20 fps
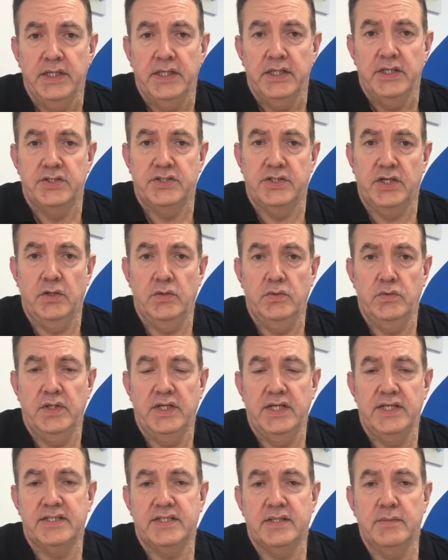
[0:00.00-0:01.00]
So
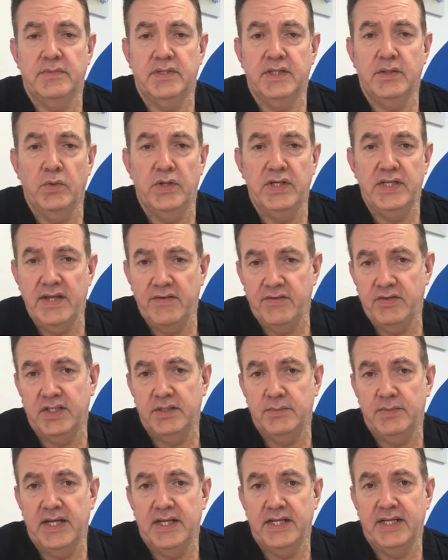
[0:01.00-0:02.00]
it's something we're never going
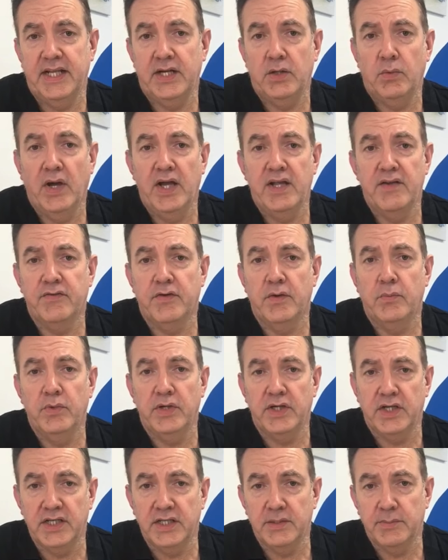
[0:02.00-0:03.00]
to be able to get away from.
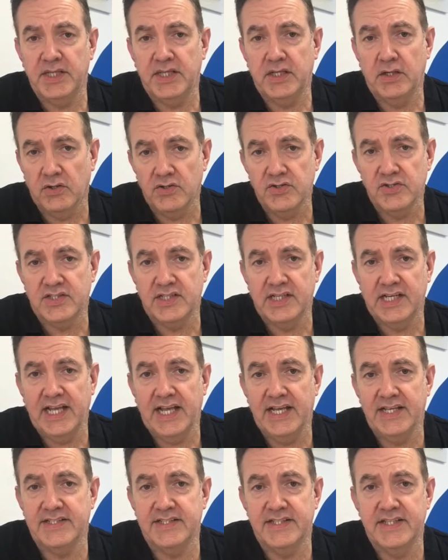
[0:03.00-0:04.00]
We're going to be constantly
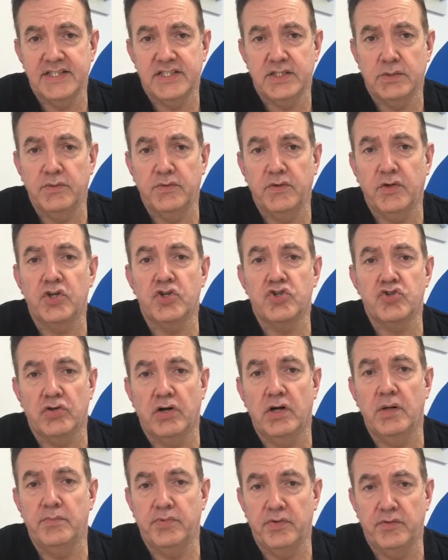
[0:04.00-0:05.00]
asked it, so we've got to
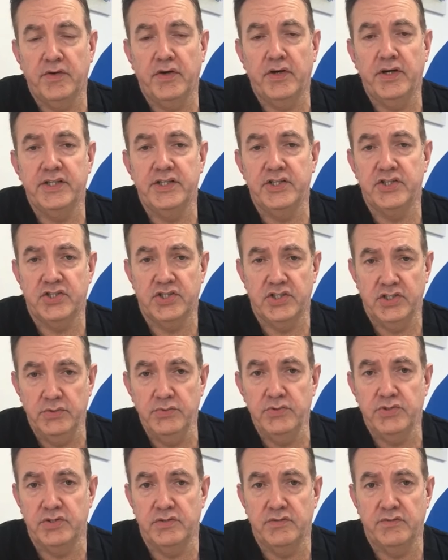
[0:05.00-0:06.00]
try and provide a
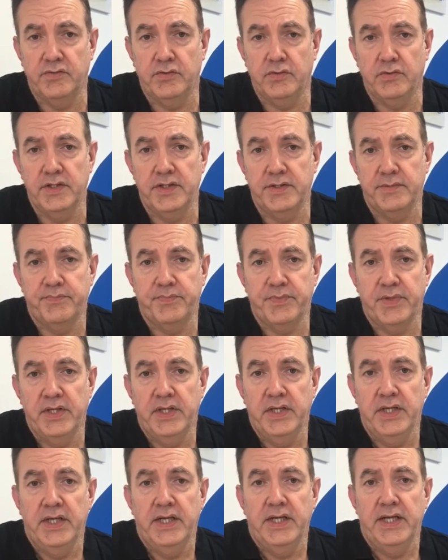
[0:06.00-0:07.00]
solution for it.
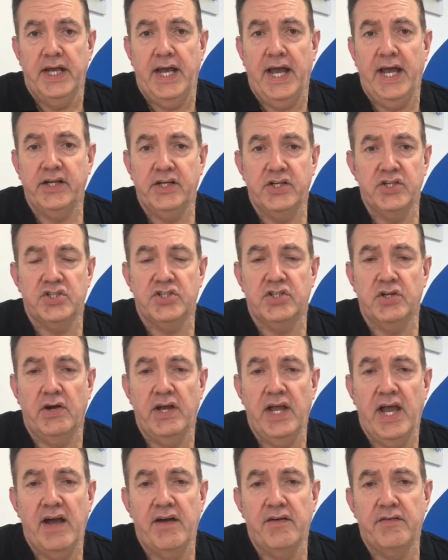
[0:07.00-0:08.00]
Christie
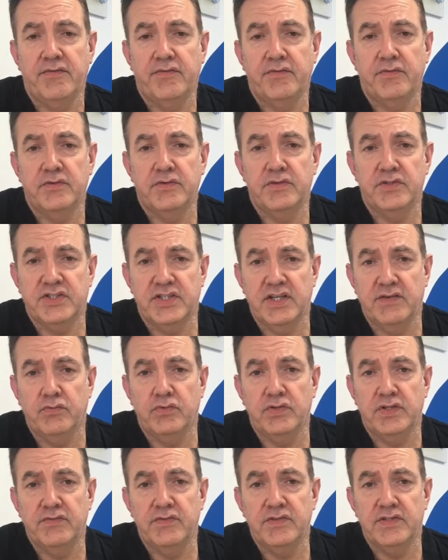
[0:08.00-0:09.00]
have
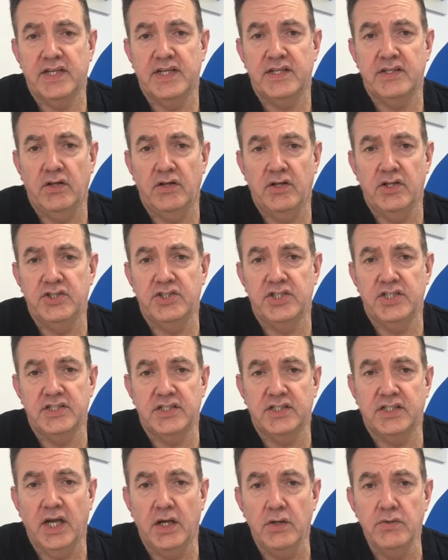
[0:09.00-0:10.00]
several different technologies
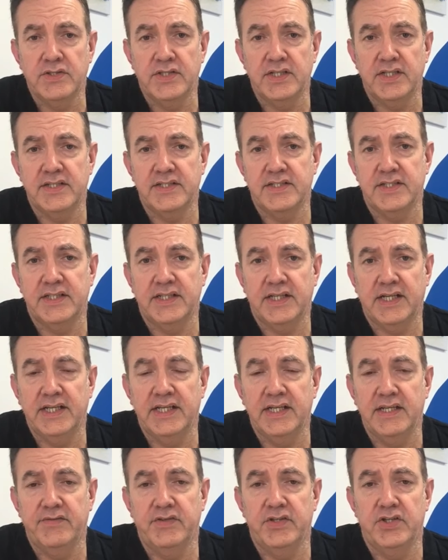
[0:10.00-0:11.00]
and coatings in
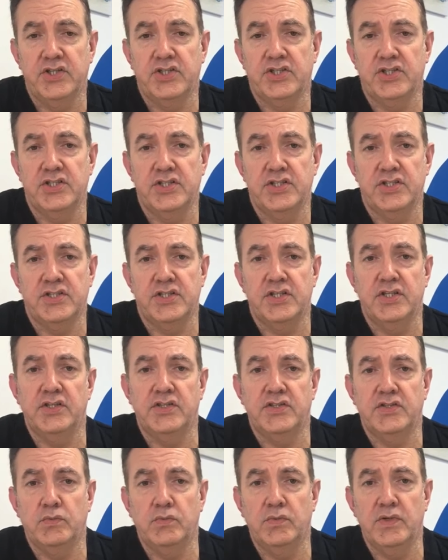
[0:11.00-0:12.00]
clear versions
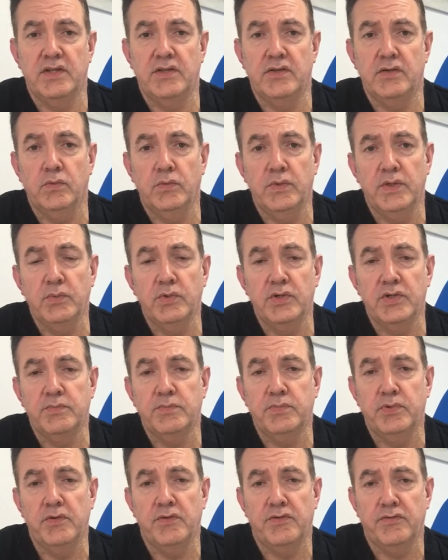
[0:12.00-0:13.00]
that we thought we would
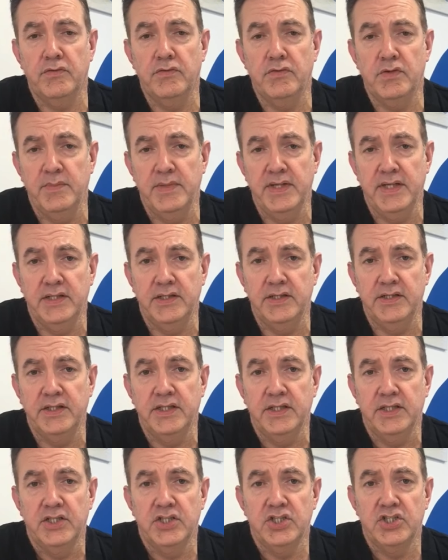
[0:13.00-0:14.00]
put through the mill and
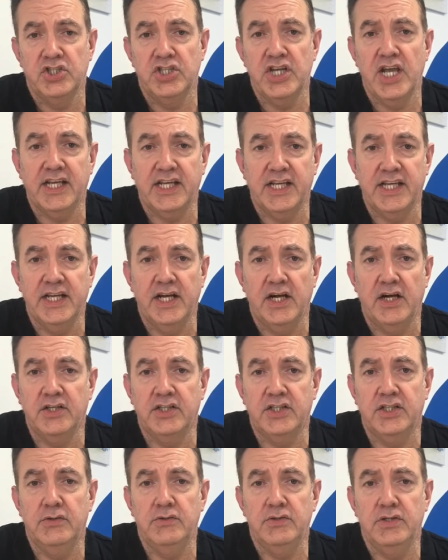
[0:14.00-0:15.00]
check in our
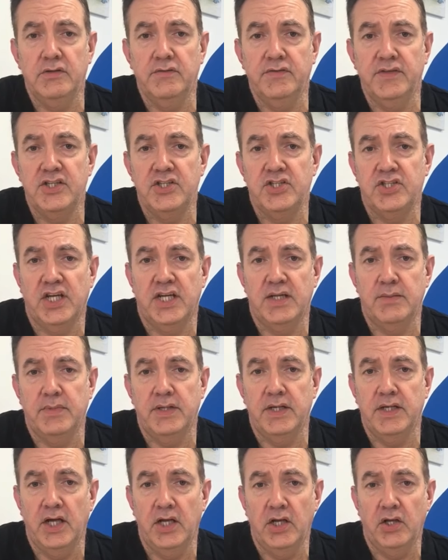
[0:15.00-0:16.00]
QUV
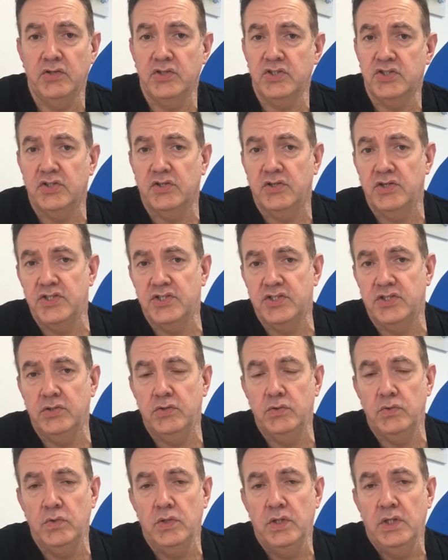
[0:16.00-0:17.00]
chamber alongside
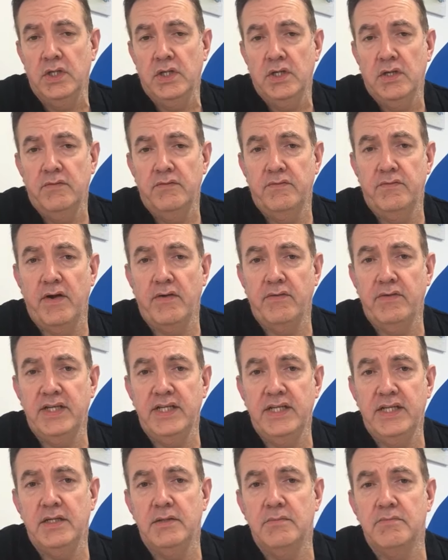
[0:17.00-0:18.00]
two
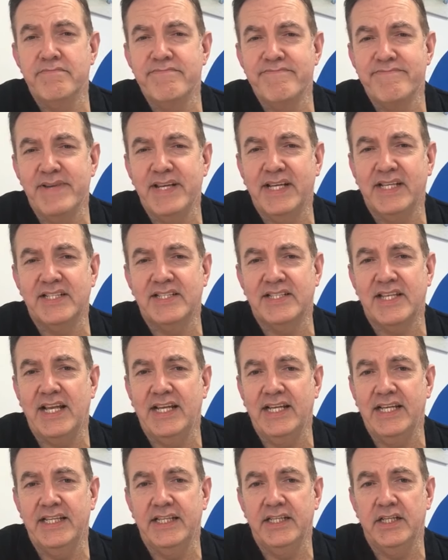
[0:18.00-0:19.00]
very big
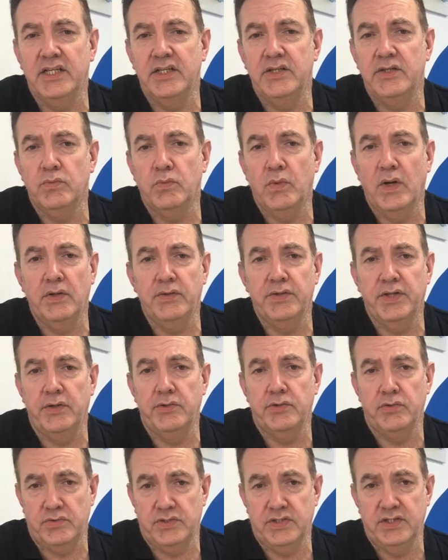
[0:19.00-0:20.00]
selling and
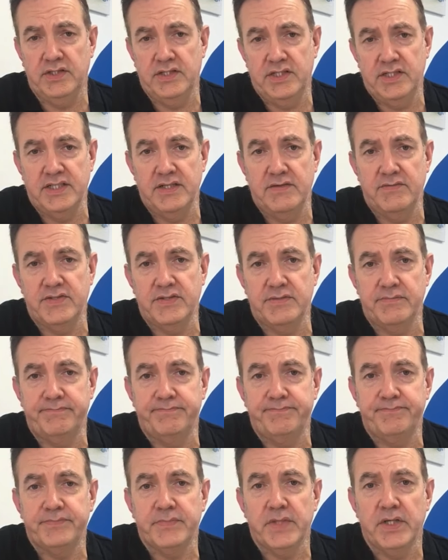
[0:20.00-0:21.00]
well-known alternatives,
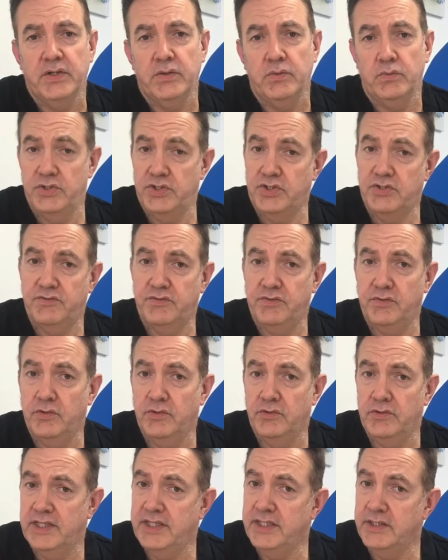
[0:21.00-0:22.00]
which
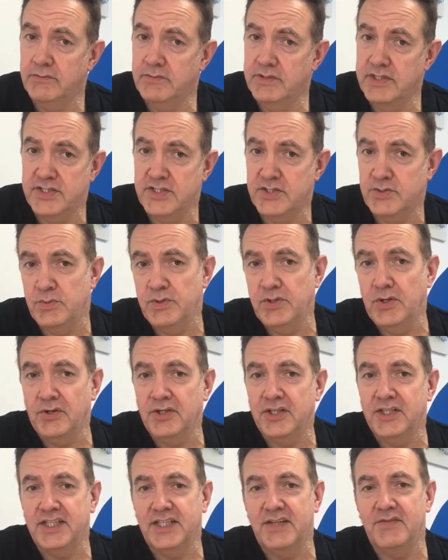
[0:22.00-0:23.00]
for legal reasons we're not
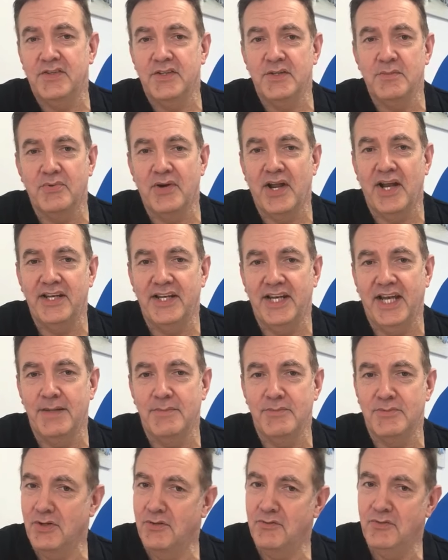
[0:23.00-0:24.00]
going to give you the brand
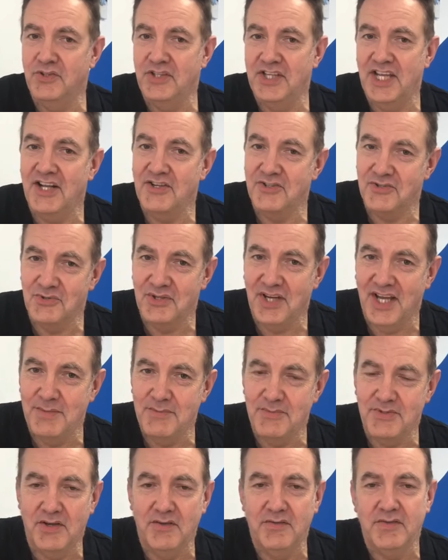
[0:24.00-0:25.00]
names of or the actual
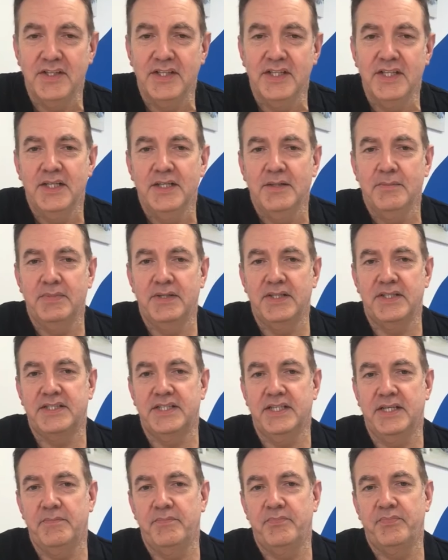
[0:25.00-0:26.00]
names of, but
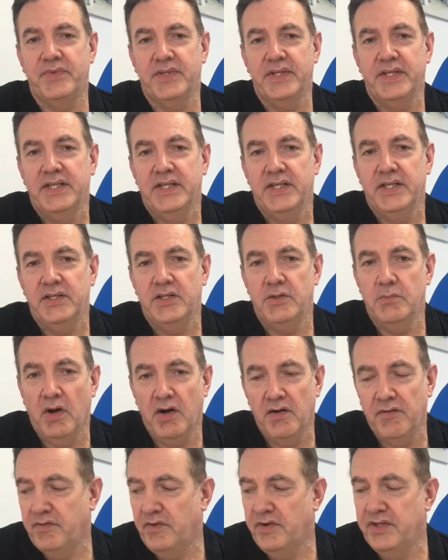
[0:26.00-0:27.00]
you
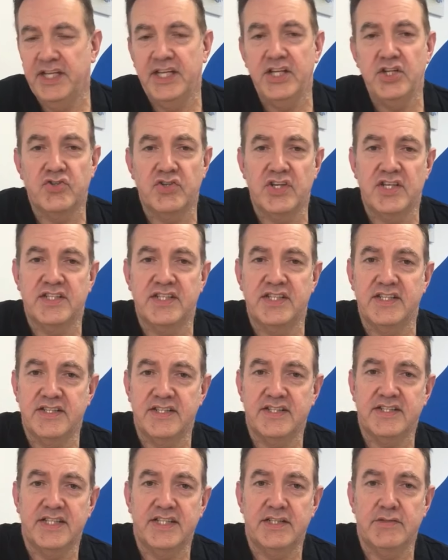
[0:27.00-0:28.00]
might find it interesting to
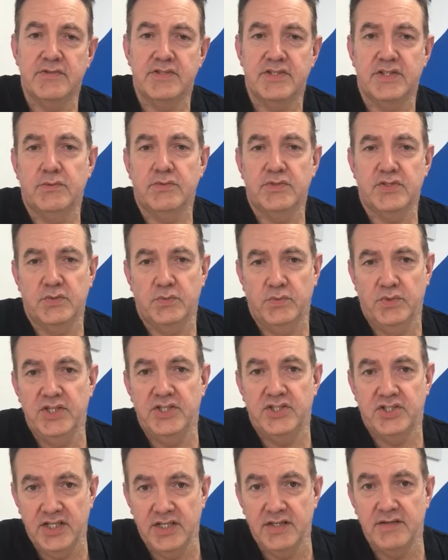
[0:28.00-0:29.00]
see the results that we
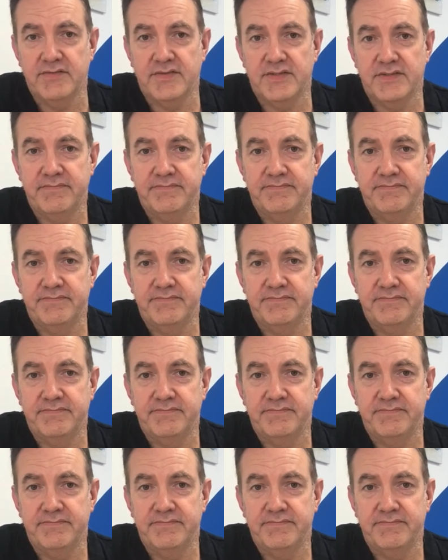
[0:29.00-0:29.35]
achieved.